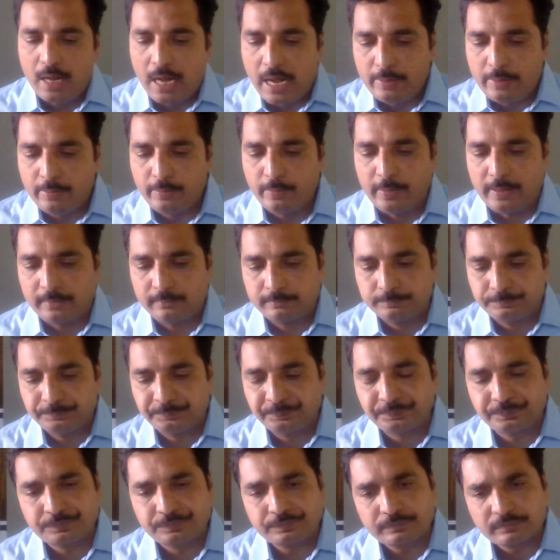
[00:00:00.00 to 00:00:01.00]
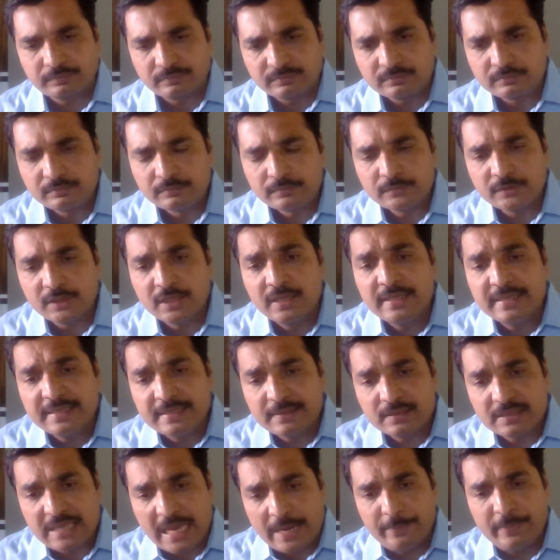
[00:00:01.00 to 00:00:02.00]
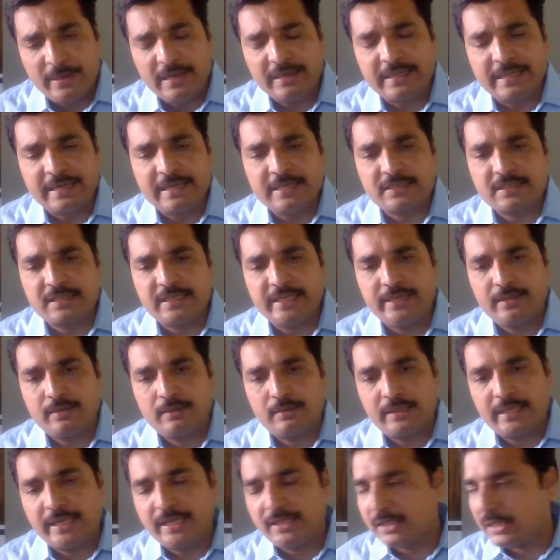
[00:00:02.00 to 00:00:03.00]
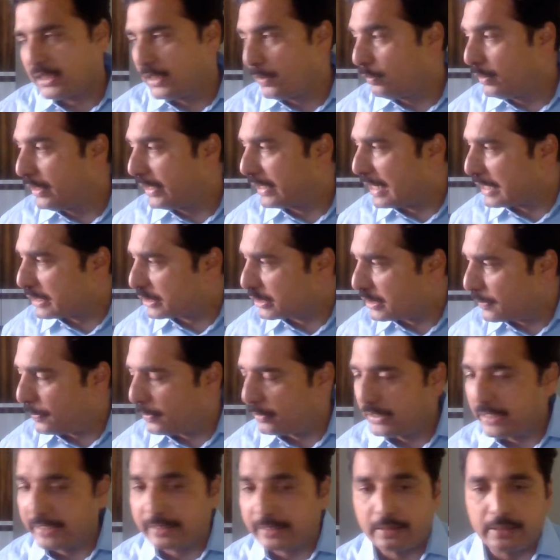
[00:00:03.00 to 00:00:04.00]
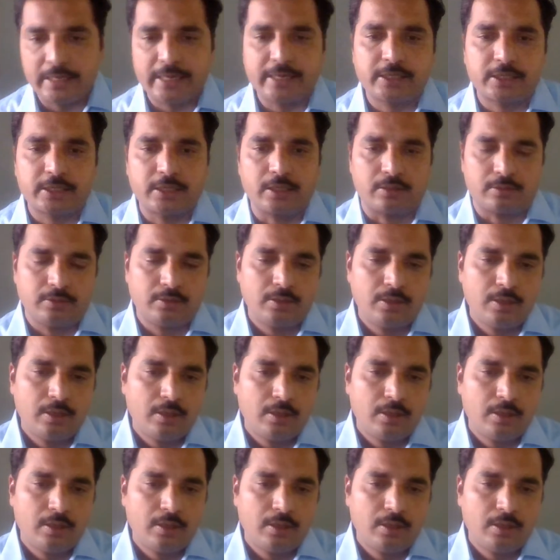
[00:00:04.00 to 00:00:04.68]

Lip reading: However, simultaneously, there is a duty cast upon the collector.